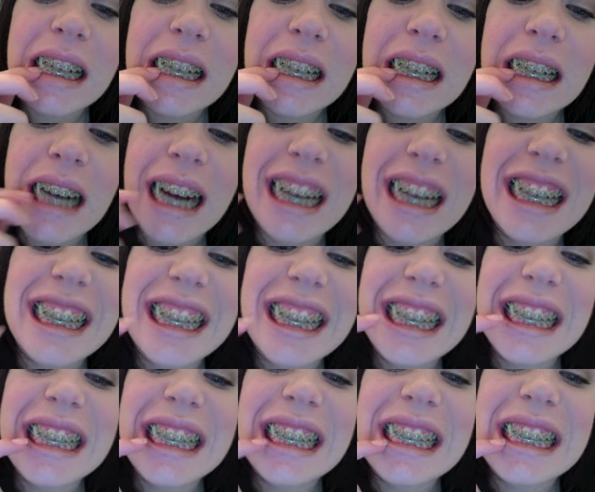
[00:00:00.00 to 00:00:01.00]
I hook
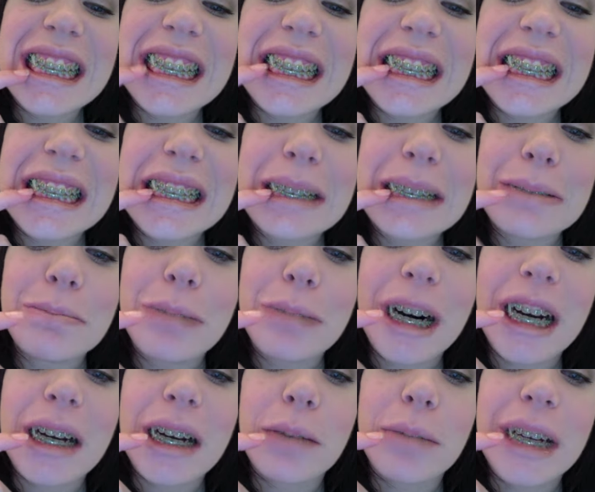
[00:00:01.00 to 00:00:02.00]
it down to the
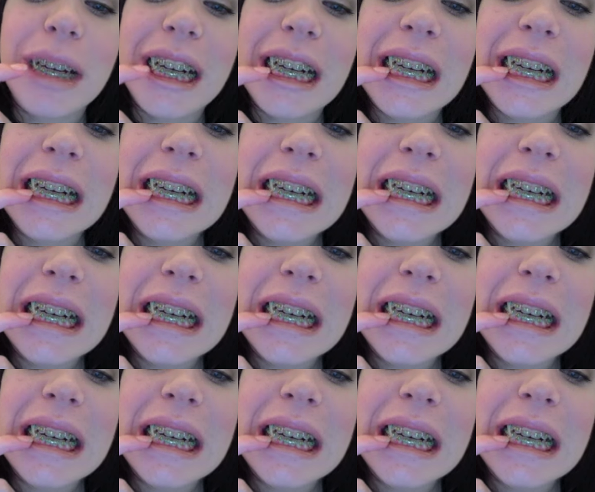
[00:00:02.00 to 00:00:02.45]
bottom here.